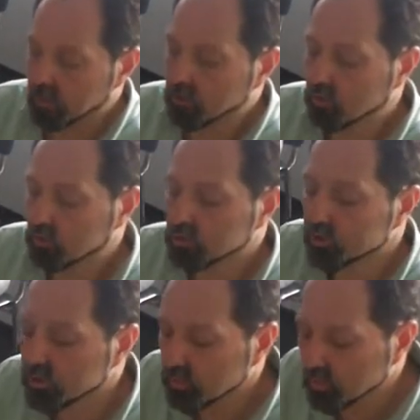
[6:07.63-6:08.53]
You can
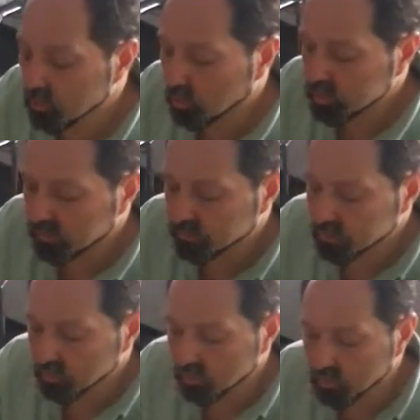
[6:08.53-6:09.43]
drain the mucosa of the
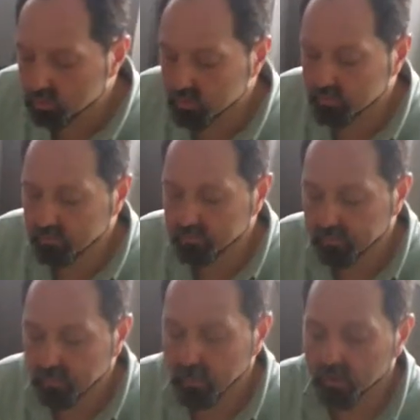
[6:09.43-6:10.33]
nose,
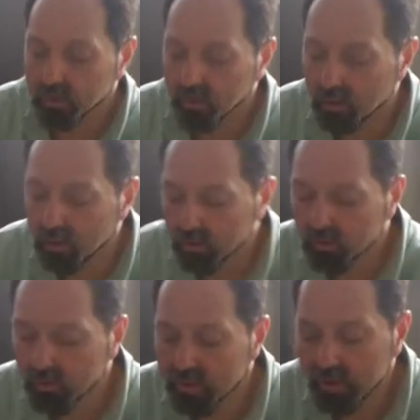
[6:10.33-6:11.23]

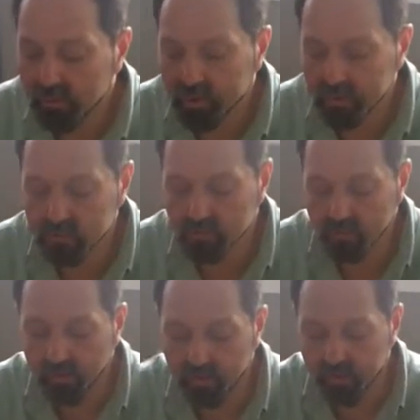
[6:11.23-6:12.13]
the larynx,
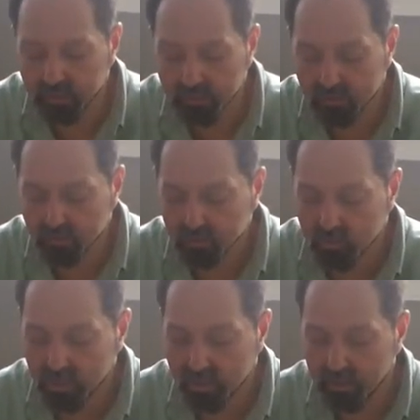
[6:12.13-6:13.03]
pharynx,
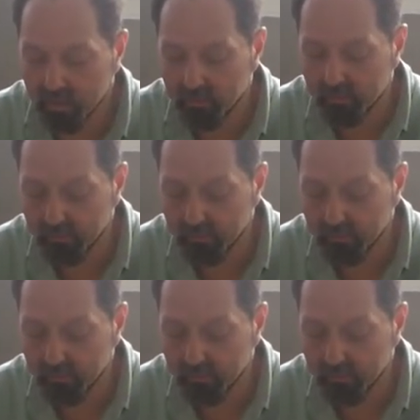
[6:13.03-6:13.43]
trachea.